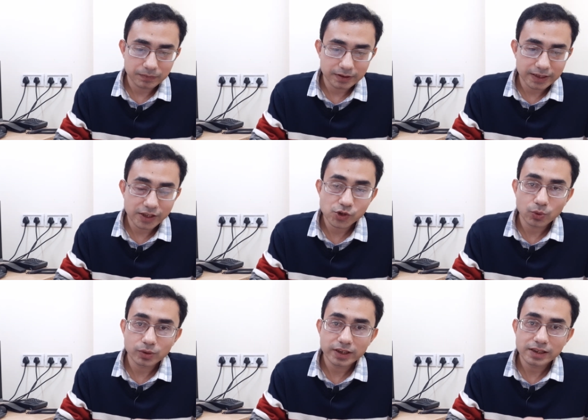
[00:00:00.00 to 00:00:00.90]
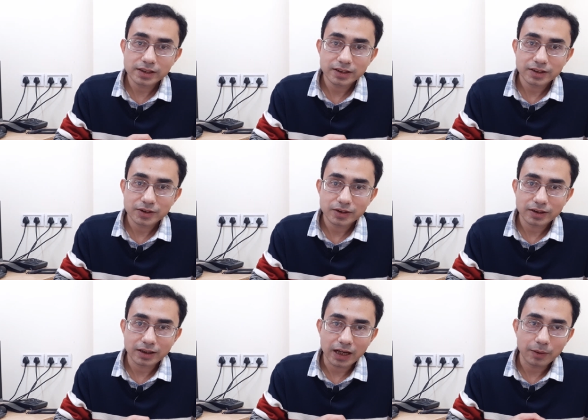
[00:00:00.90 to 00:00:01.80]
There's only
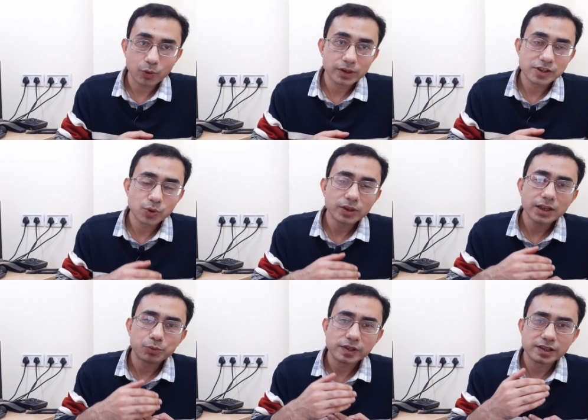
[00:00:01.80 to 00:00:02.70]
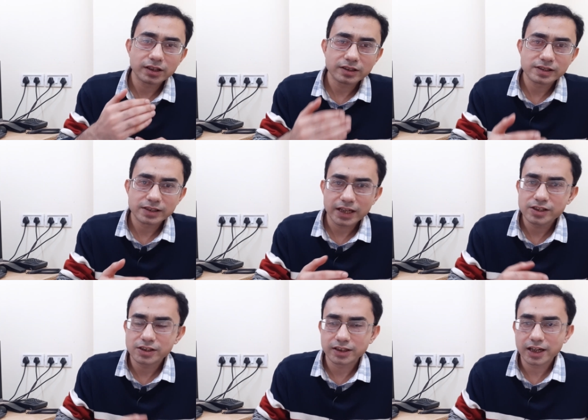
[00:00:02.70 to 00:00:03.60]
up to a certain
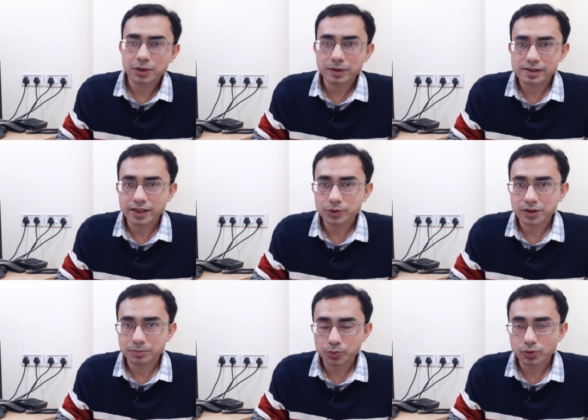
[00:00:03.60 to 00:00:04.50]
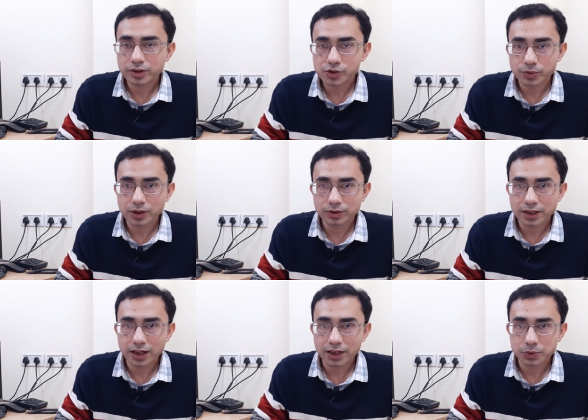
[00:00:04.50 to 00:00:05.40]
stage in academics that you can progress without
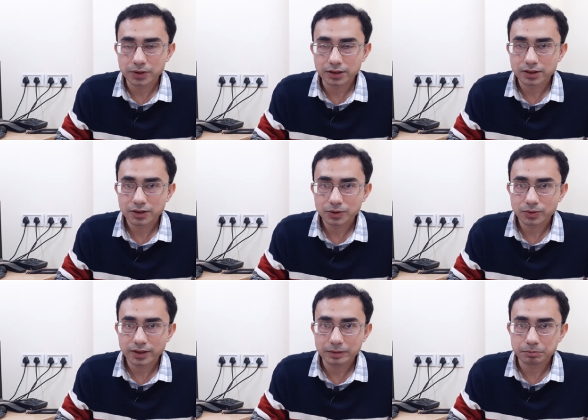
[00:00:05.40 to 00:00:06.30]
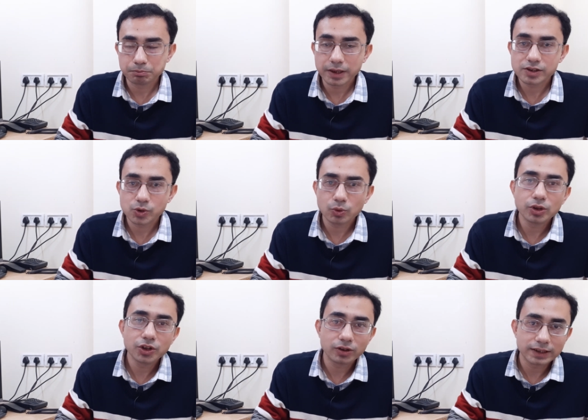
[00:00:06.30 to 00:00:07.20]
the hard work, okay, based
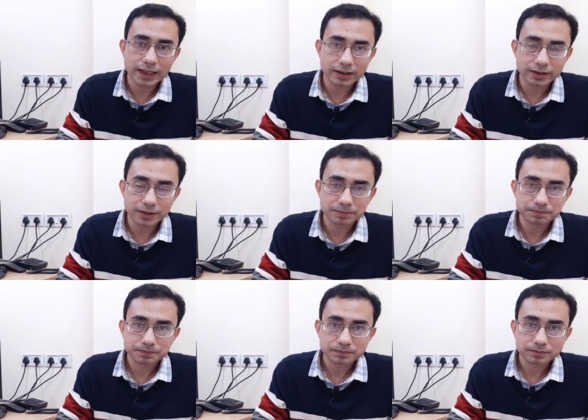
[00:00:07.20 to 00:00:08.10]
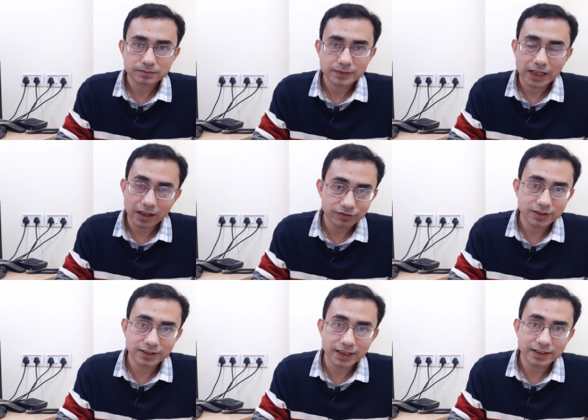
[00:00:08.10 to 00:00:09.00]
only on talent.
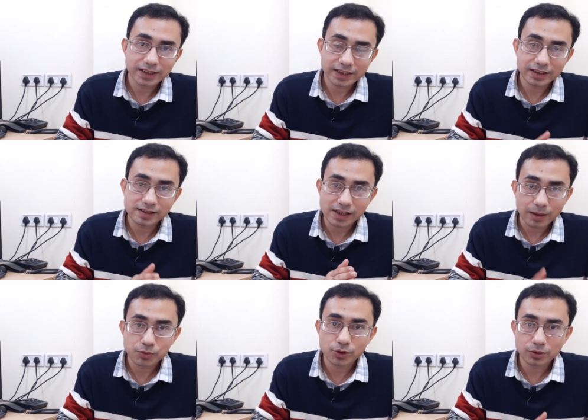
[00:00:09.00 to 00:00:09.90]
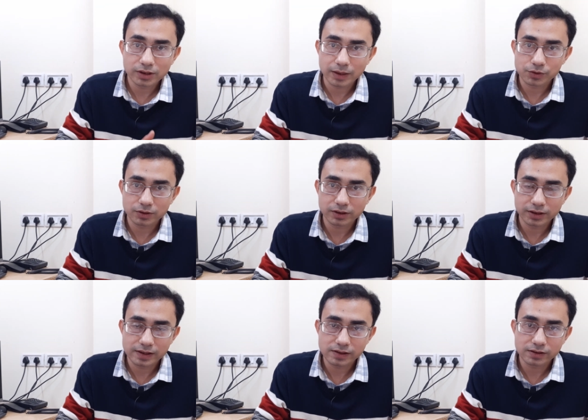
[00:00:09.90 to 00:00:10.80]
After that, it is absolutely, absolutely
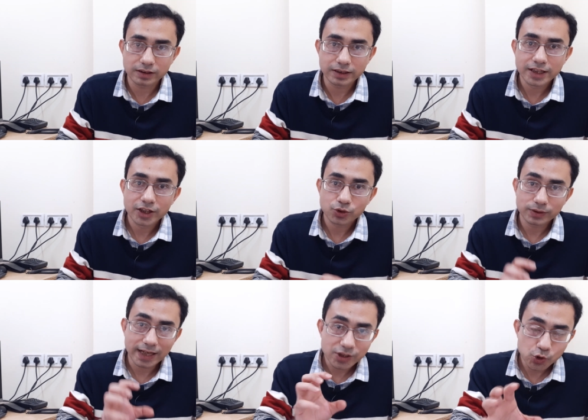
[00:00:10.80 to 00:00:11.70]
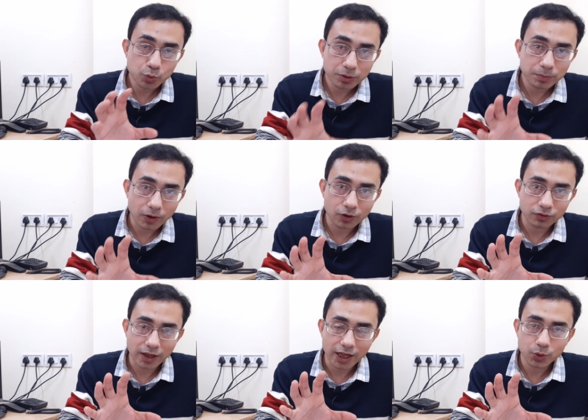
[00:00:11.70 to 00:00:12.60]
necessary. So that superpower
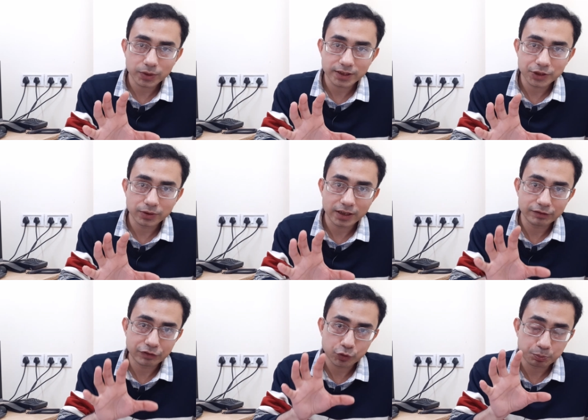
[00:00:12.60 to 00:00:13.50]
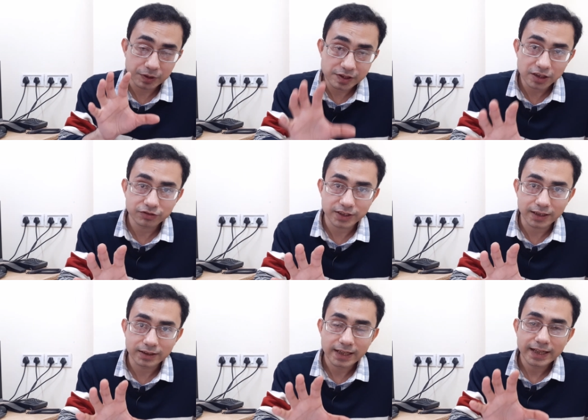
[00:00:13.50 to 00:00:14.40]
of hard work that you have, if you preserve
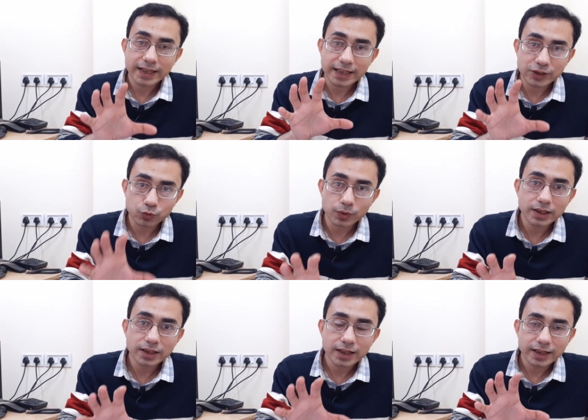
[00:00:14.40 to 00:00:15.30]
that, it will